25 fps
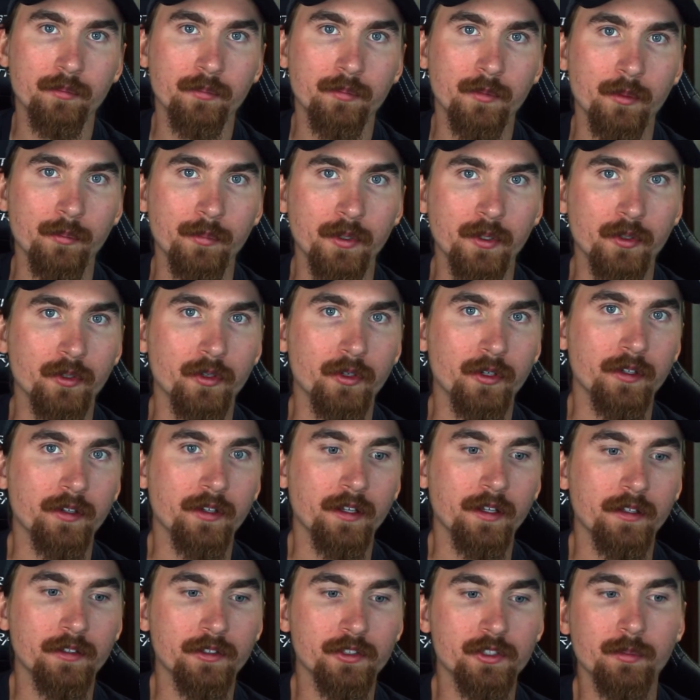computer or
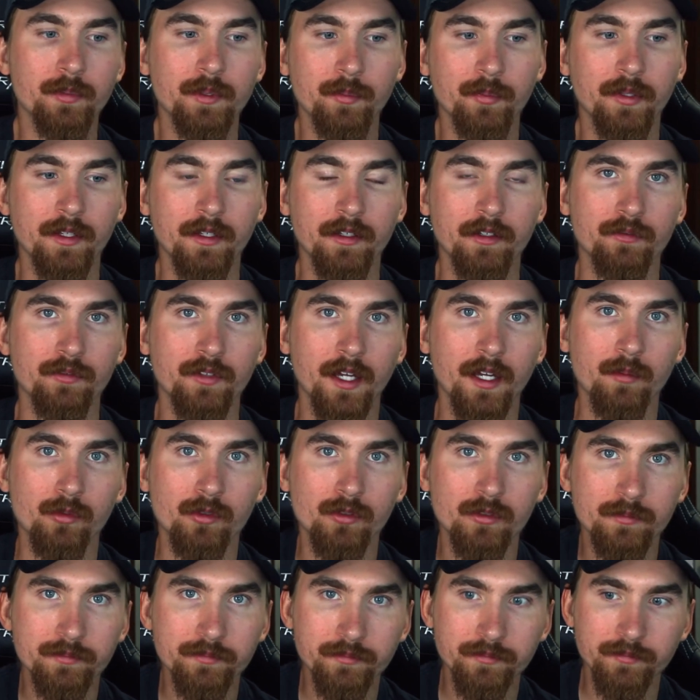anything. There should be plenty of
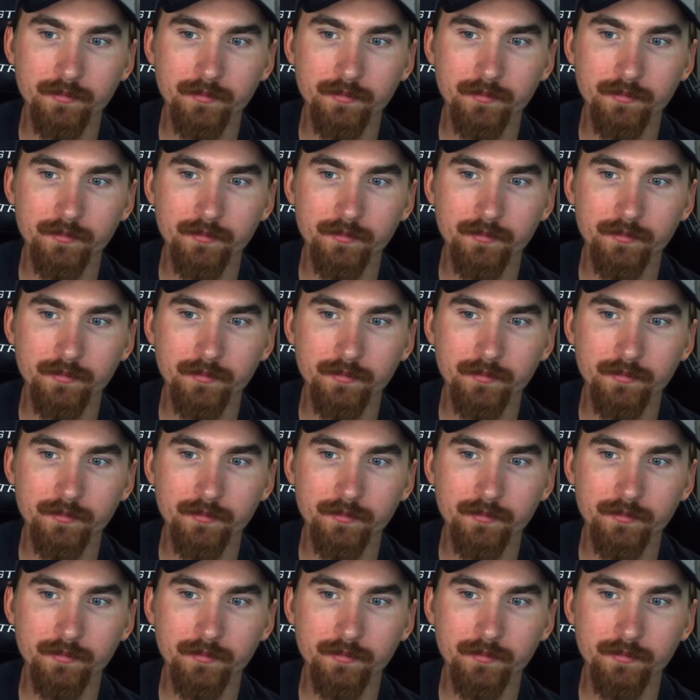cable.